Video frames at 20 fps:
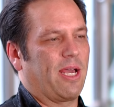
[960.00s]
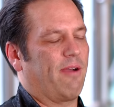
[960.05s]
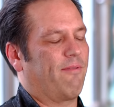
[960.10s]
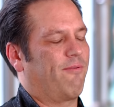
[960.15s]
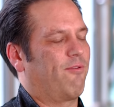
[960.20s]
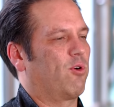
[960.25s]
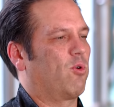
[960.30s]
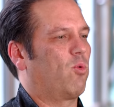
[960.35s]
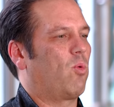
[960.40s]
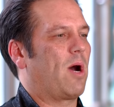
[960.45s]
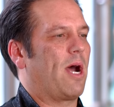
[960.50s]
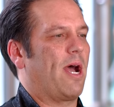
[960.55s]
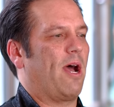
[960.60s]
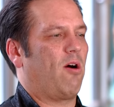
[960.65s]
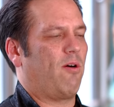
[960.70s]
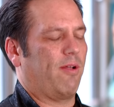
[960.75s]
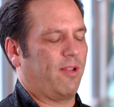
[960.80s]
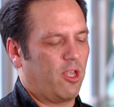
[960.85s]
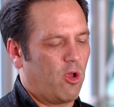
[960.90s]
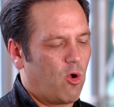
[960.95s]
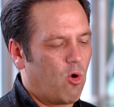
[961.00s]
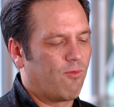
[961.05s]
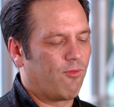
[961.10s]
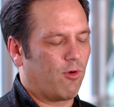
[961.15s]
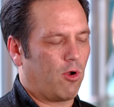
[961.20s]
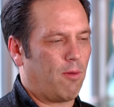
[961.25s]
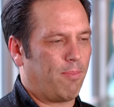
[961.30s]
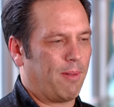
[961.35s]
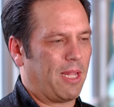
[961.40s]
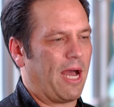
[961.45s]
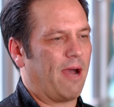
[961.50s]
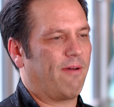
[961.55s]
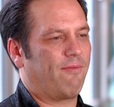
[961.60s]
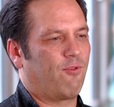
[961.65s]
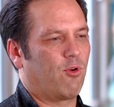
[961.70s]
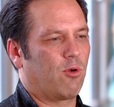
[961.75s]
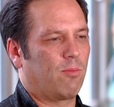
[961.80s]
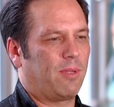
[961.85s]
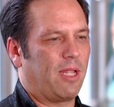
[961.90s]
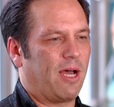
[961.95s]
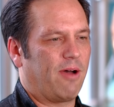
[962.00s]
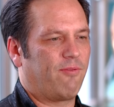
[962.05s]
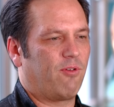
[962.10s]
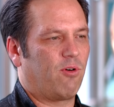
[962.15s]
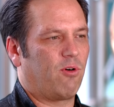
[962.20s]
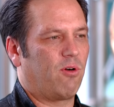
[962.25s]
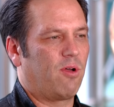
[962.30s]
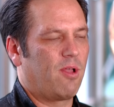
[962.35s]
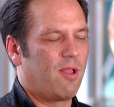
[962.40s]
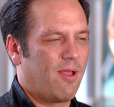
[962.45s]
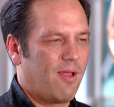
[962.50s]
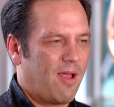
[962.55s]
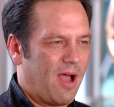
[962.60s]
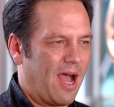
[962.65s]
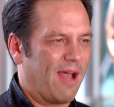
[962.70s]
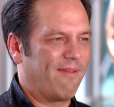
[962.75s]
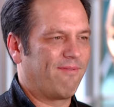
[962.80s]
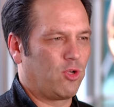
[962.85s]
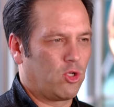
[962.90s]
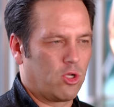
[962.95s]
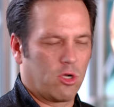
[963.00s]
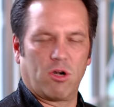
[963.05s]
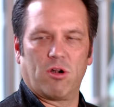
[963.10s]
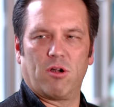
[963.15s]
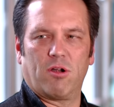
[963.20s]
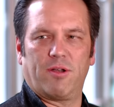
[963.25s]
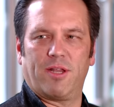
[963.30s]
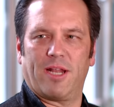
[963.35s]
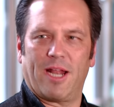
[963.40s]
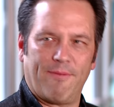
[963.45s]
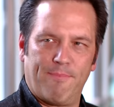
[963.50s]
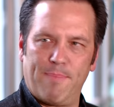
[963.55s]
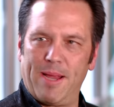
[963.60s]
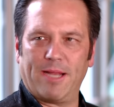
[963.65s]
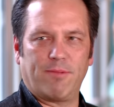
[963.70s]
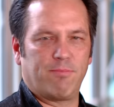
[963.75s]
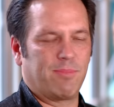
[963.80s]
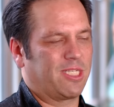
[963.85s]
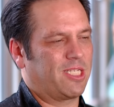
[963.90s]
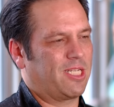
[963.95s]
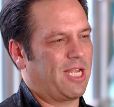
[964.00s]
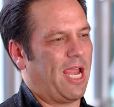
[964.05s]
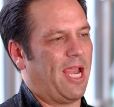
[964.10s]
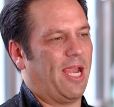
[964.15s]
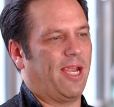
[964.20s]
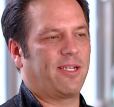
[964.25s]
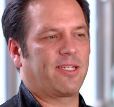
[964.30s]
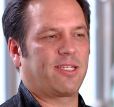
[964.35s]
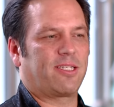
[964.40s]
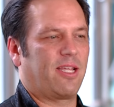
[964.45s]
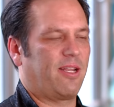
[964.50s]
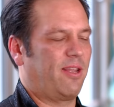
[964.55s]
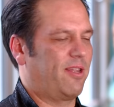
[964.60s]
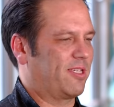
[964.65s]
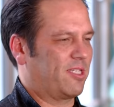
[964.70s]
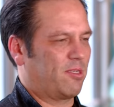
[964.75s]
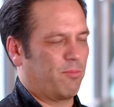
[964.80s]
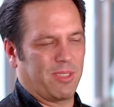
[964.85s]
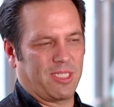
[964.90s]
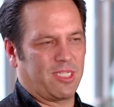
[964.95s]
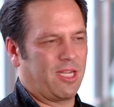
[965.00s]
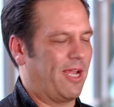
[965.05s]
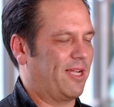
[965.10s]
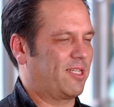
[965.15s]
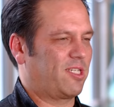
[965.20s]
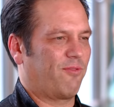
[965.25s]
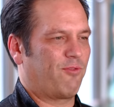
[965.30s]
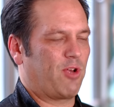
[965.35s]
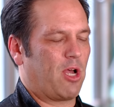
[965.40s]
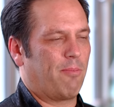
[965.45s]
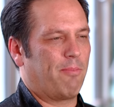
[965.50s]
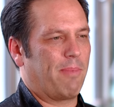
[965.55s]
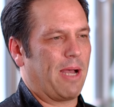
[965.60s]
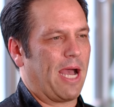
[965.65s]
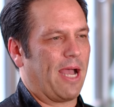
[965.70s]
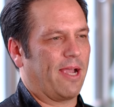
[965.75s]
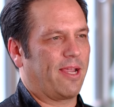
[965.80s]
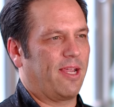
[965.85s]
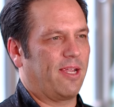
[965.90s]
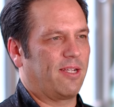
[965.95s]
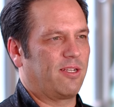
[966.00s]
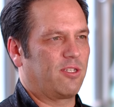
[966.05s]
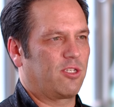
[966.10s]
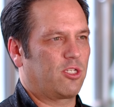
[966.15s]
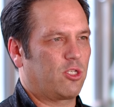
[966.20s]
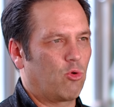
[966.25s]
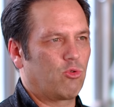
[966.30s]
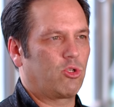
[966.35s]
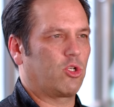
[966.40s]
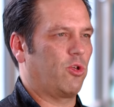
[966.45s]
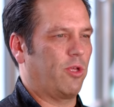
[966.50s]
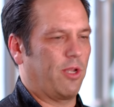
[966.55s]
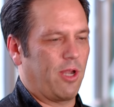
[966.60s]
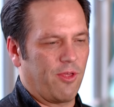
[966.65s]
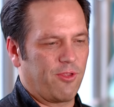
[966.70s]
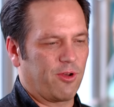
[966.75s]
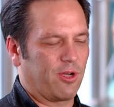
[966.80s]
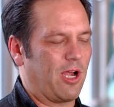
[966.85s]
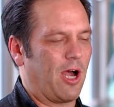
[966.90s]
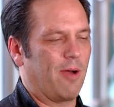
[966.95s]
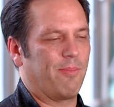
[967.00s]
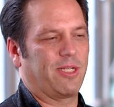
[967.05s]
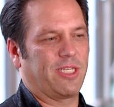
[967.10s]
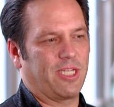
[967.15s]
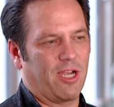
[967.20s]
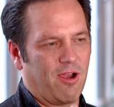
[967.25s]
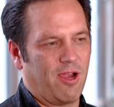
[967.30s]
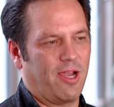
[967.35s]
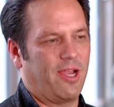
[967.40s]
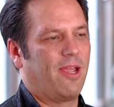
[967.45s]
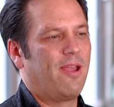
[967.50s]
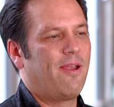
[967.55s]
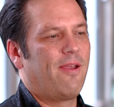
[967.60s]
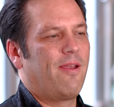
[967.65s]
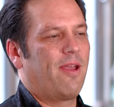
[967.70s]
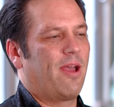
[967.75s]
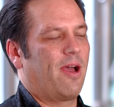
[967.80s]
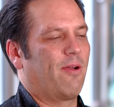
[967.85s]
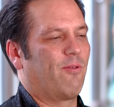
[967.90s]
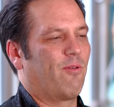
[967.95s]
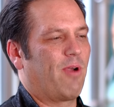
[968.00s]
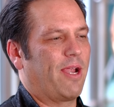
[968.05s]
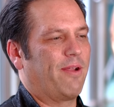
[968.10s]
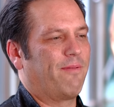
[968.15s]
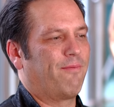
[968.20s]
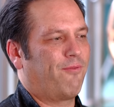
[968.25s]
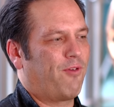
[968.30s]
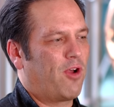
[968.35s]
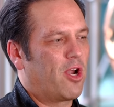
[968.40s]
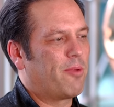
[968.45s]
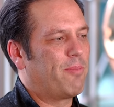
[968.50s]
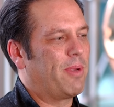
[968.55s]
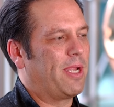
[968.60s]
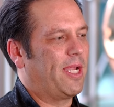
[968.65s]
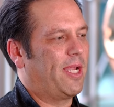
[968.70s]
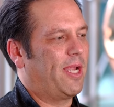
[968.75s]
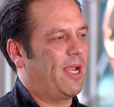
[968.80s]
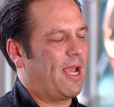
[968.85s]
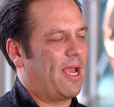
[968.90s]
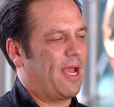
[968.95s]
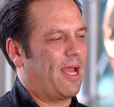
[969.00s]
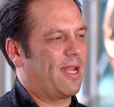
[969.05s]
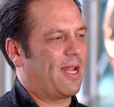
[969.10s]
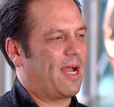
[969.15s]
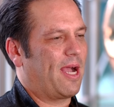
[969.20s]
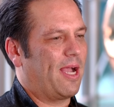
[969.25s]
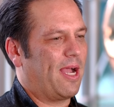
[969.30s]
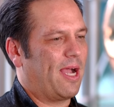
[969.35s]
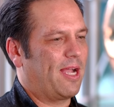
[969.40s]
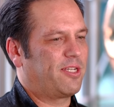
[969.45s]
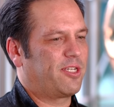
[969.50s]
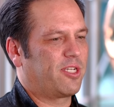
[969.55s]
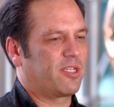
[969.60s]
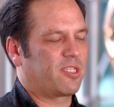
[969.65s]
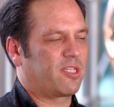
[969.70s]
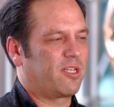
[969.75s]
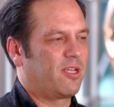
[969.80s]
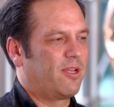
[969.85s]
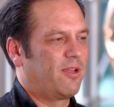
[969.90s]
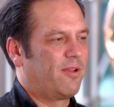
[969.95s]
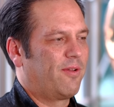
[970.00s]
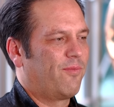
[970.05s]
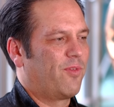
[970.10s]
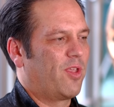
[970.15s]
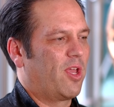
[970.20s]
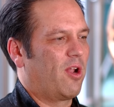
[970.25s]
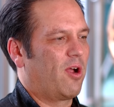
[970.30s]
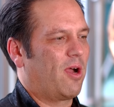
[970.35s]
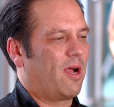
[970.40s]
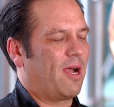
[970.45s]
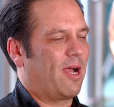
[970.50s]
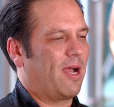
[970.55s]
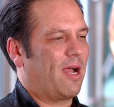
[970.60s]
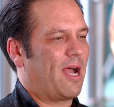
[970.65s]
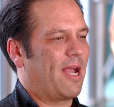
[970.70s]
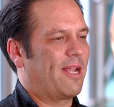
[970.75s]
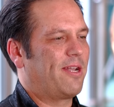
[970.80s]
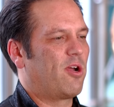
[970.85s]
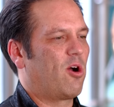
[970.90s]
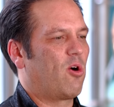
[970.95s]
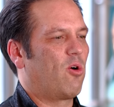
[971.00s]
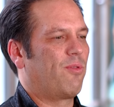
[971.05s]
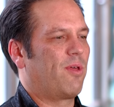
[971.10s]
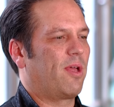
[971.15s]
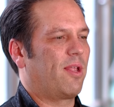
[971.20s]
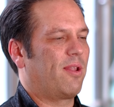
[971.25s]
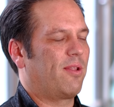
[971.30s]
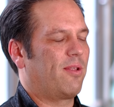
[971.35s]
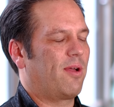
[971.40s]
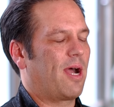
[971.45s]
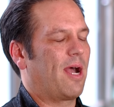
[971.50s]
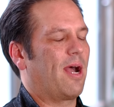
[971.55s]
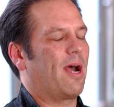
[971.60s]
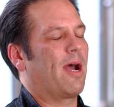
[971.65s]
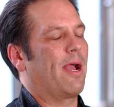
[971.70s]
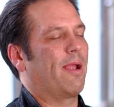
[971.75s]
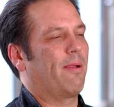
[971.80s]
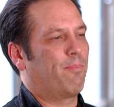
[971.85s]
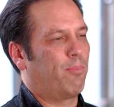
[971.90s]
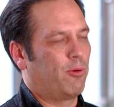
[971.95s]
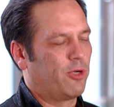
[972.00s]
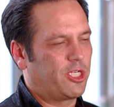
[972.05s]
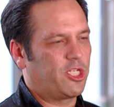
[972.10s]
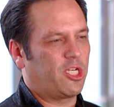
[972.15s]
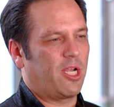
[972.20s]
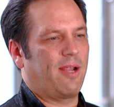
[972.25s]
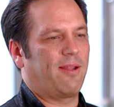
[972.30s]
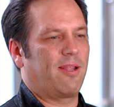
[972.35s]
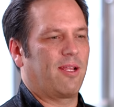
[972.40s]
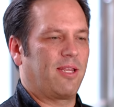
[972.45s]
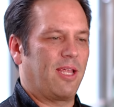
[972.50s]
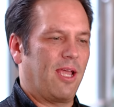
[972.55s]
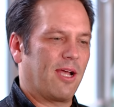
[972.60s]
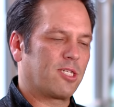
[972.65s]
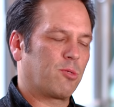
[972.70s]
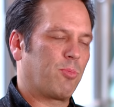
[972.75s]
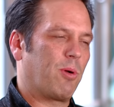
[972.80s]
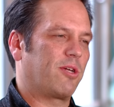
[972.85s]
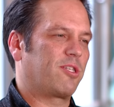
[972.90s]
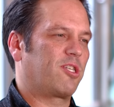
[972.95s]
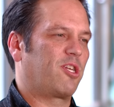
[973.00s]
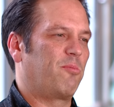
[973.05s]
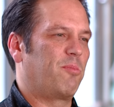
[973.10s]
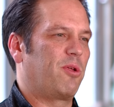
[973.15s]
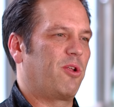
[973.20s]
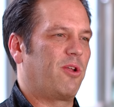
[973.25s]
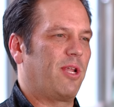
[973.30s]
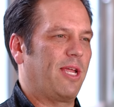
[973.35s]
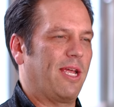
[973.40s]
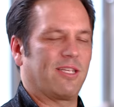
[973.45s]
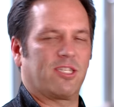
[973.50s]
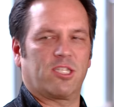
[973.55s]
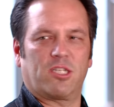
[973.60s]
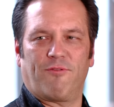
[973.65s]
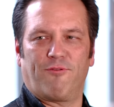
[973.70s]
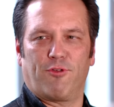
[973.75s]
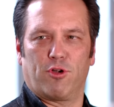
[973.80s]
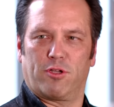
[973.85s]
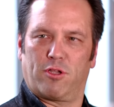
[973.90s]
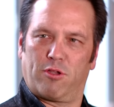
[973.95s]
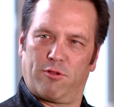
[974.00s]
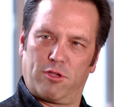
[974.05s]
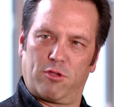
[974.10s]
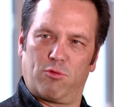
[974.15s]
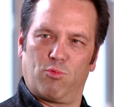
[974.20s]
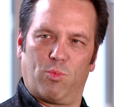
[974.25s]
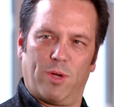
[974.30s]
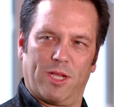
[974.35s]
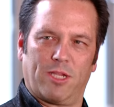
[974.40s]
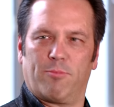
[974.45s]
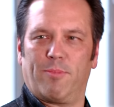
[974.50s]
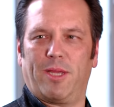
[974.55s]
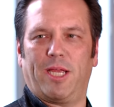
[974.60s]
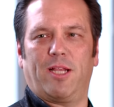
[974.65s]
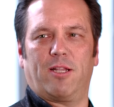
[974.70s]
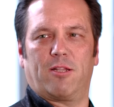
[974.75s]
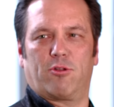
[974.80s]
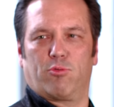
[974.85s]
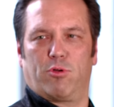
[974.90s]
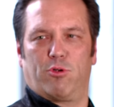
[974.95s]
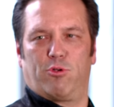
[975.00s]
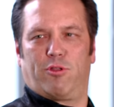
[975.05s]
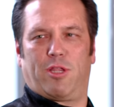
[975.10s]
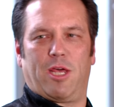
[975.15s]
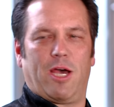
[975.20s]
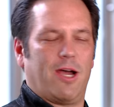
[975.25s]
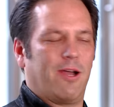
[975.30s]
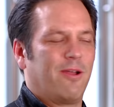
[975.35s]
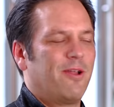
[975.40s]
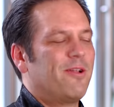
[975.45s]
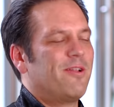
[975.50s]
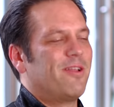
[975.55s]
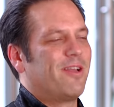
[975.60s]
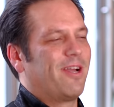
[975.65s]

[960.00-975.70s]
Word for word: that for a while. At the overall platform level, I've learned and I've made mistakes, and the mistakes have come back in social and other commentary uh, right in front of me. And I, I, just, you know, I, I know that I, I appreciate that the Xbox community has suffered with me through the